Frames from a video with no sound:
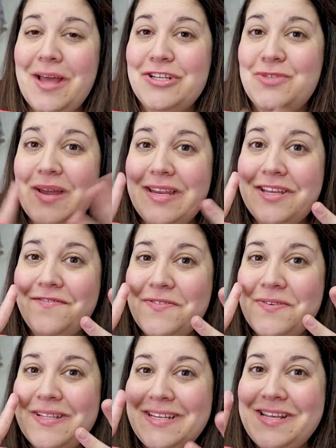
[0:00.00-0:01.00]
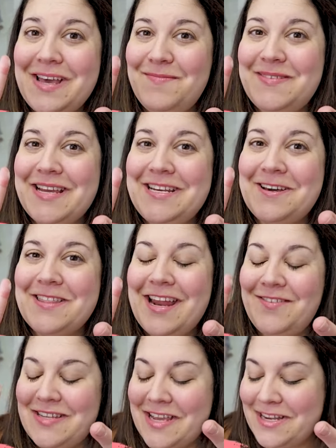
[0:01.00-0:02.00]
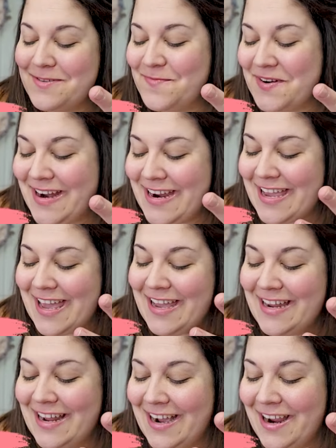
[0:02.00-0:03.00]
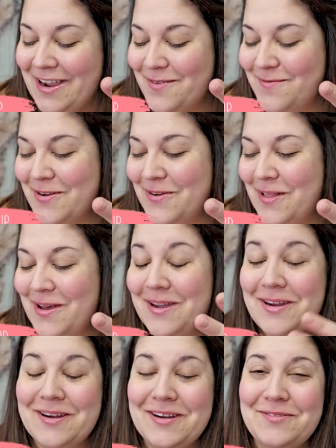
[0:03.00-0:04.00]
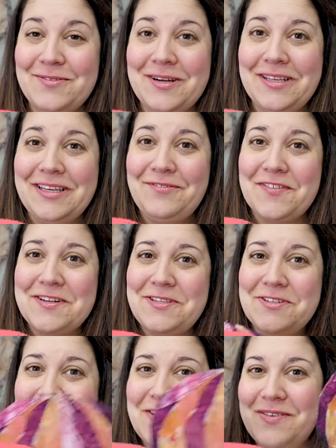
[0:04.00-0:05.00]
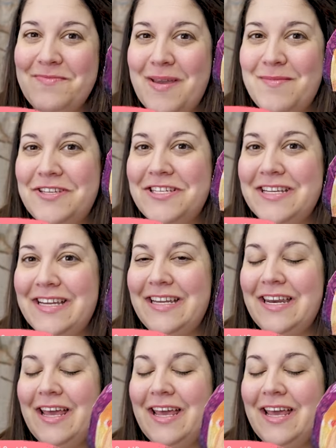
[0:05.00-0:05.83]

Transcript: just wanted to give you a little update now that I've taken a break and I am no longer really frustrated with my machine.